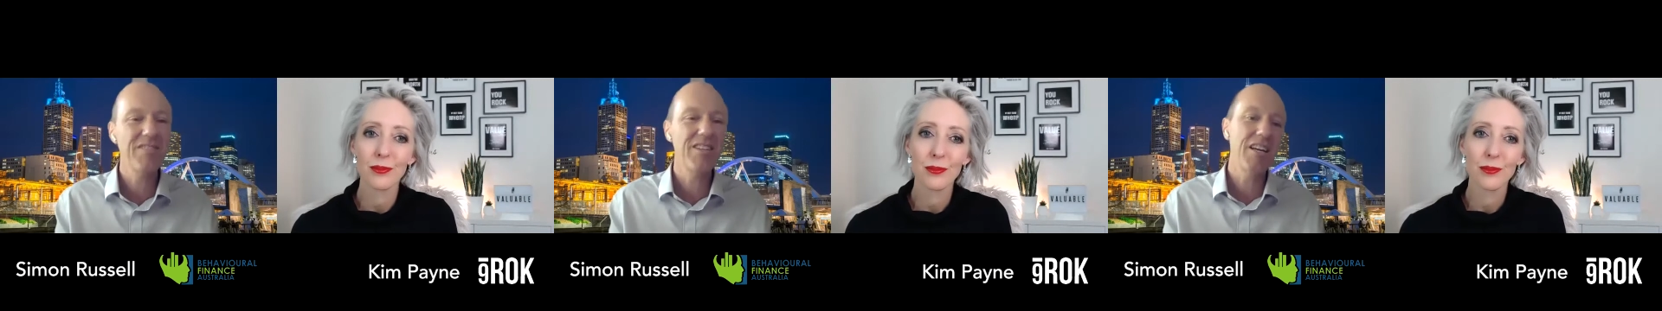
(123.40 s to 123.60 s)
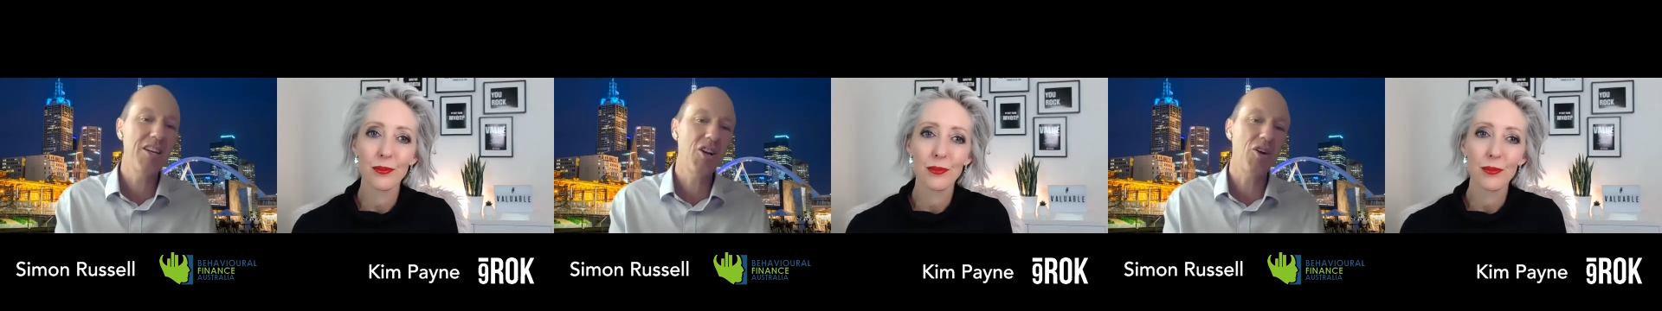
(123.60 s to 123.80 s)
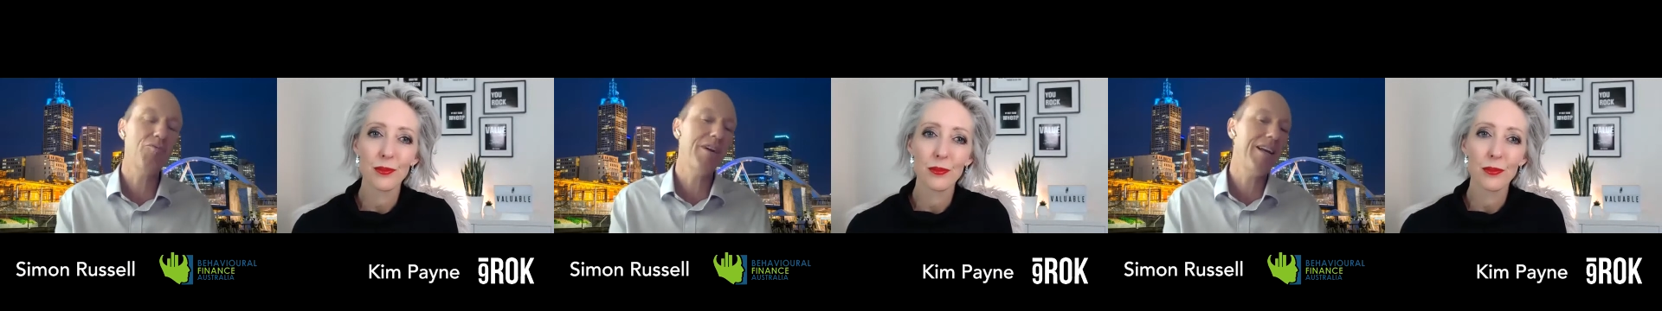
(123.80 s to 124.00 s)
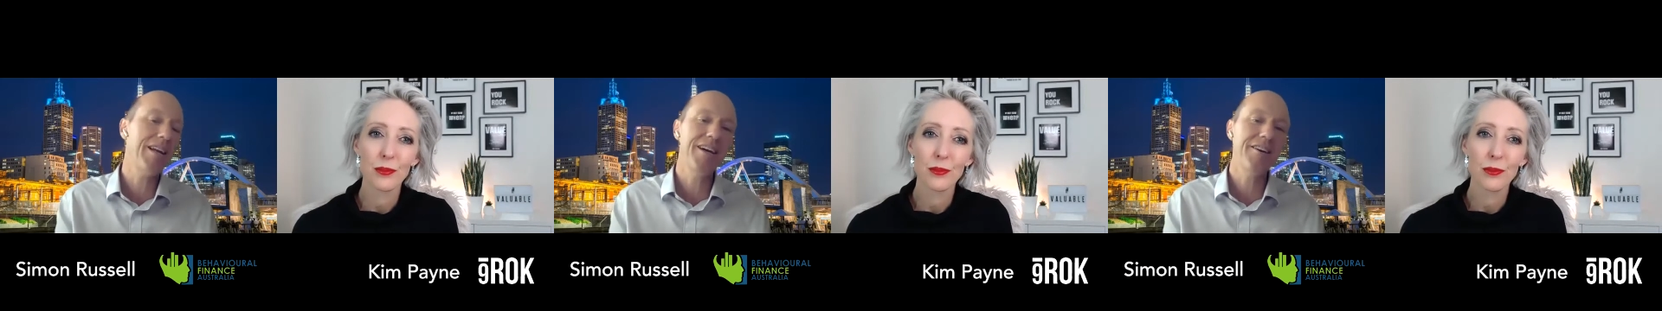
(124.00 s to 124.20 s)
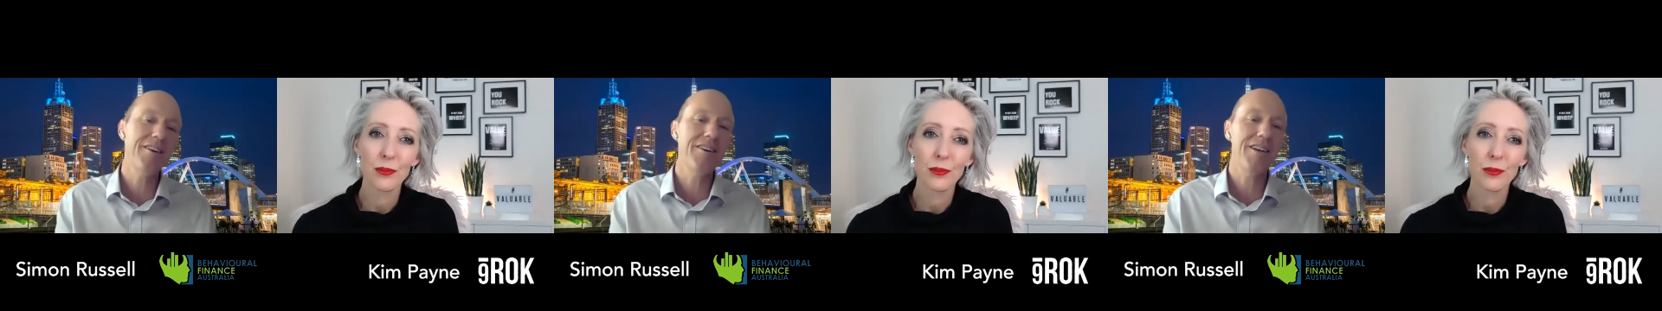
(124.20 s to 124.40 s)
Speaker 1: Not
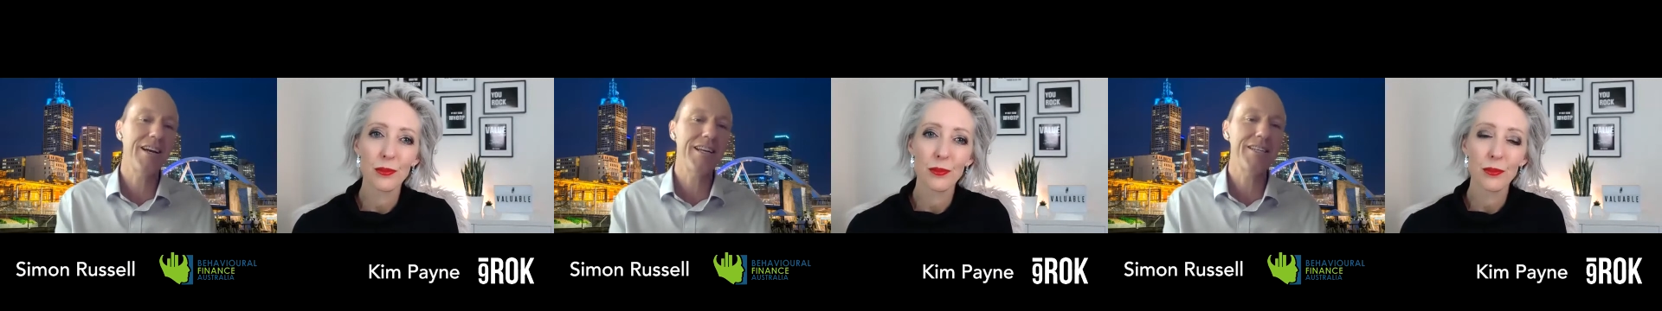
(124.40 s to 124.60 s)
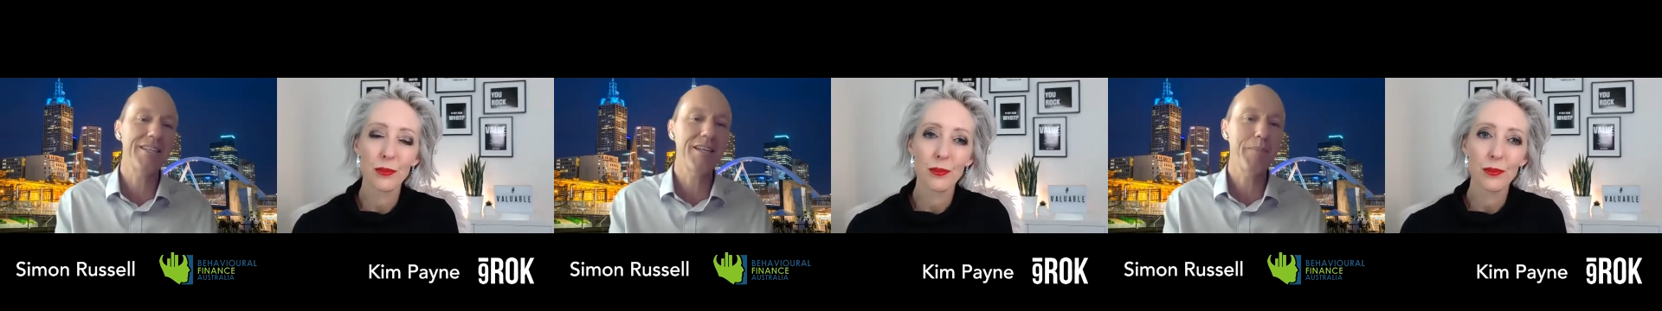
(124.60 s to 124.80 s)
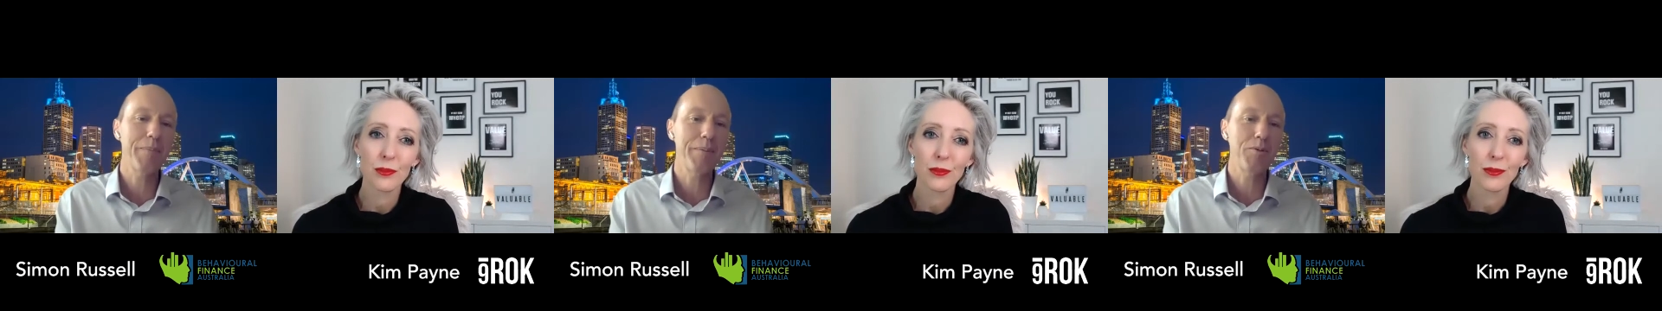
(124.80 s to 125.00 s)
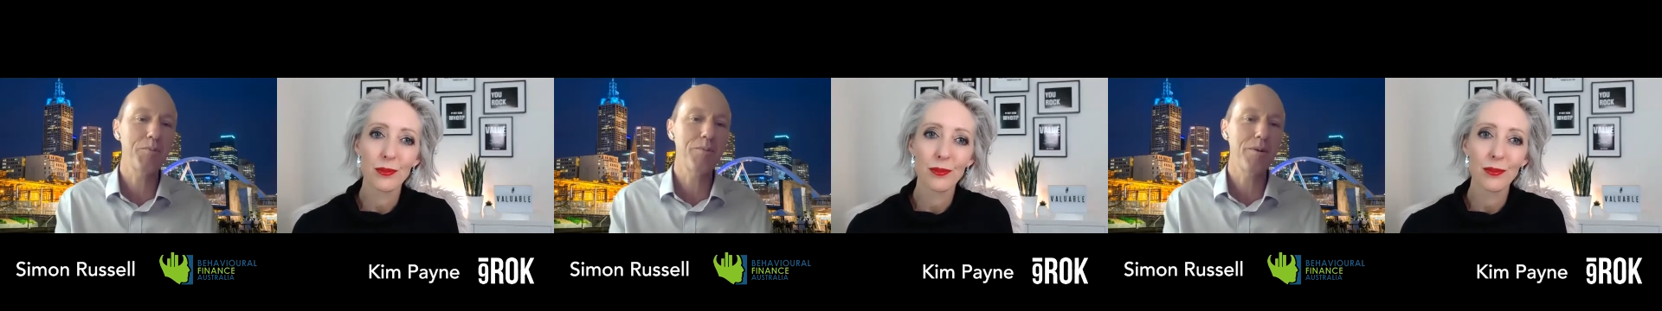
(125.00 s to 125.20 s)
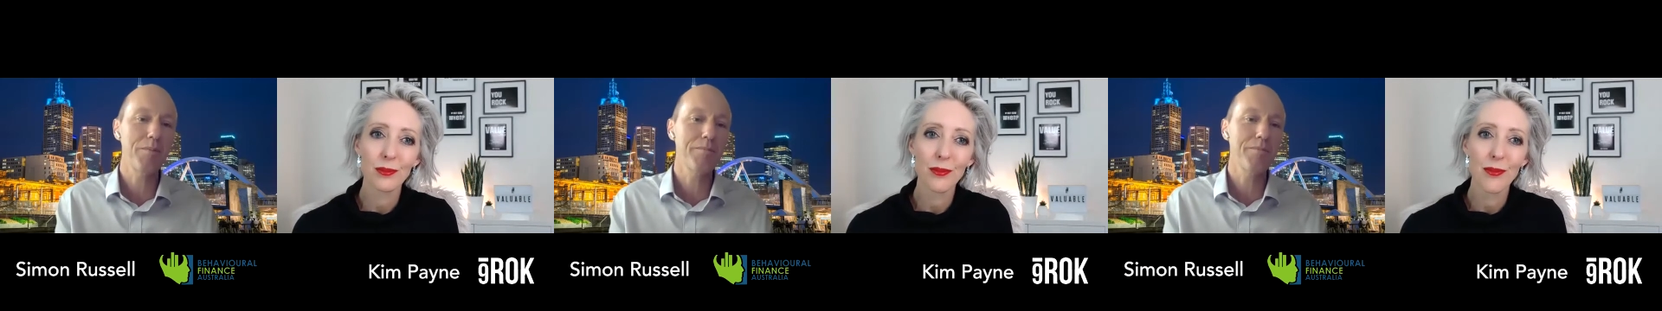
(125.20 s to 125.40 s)
really. I don't like listening to people's
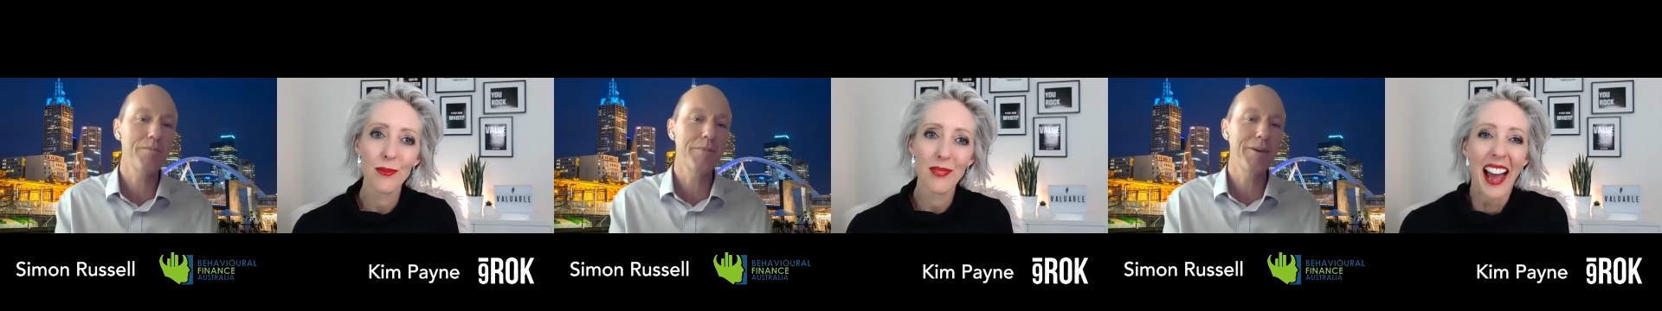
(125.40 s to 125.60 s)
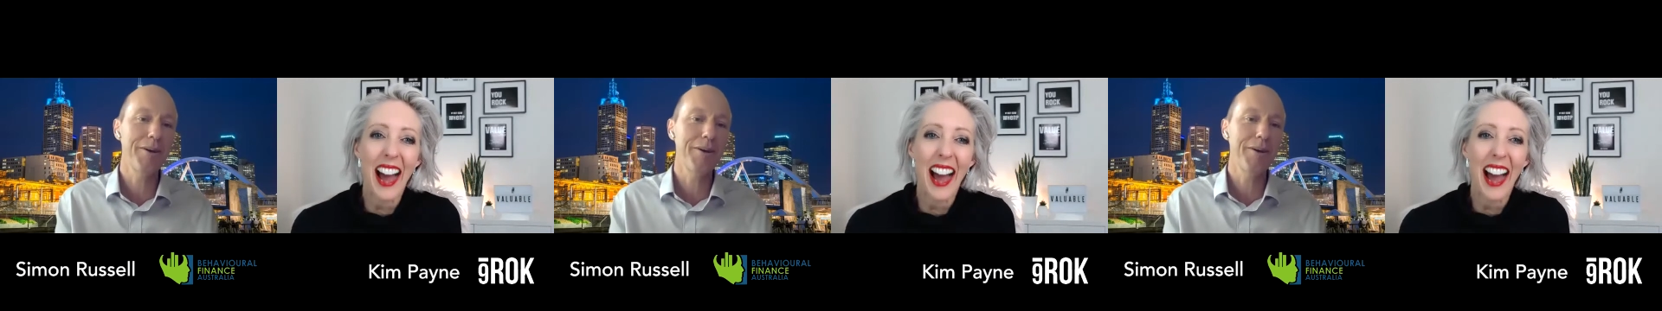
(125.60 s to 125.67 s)
problems, to be